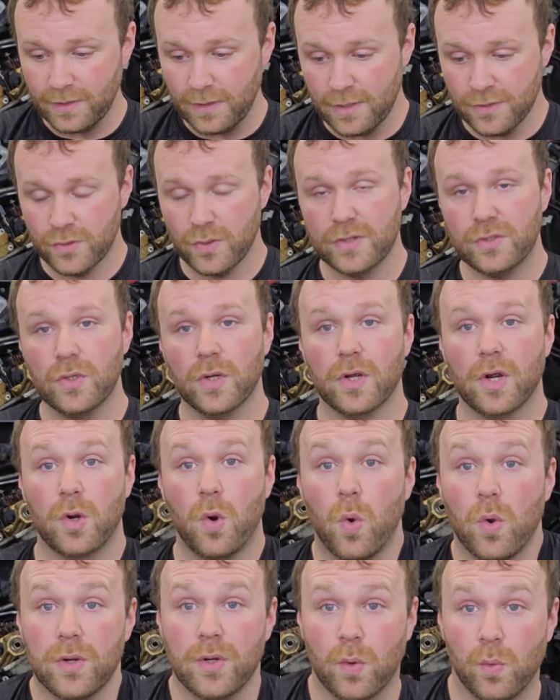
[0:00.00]
So I took a
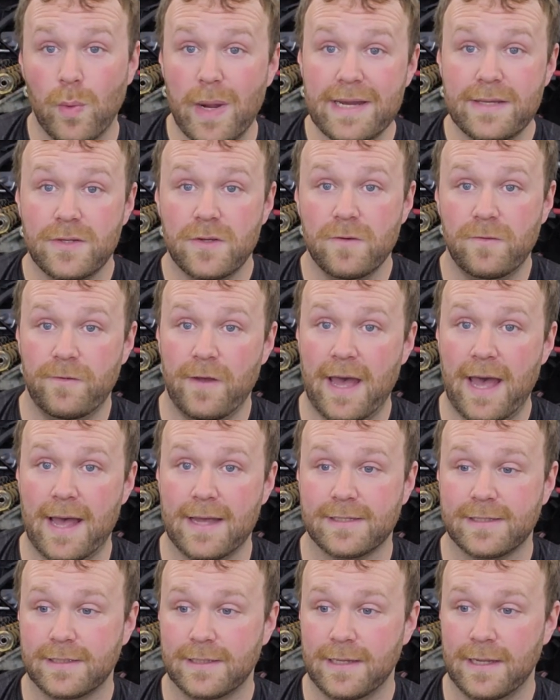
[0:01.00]
corner way too
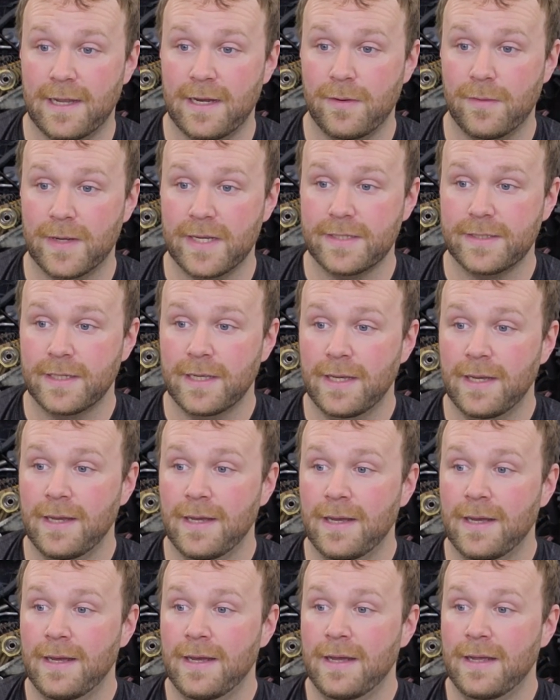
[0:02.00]
fast. Anyways,
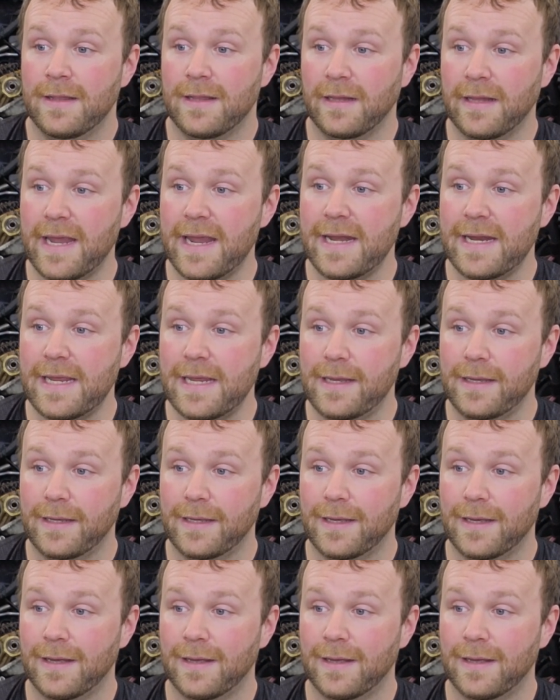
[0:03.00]
the lady,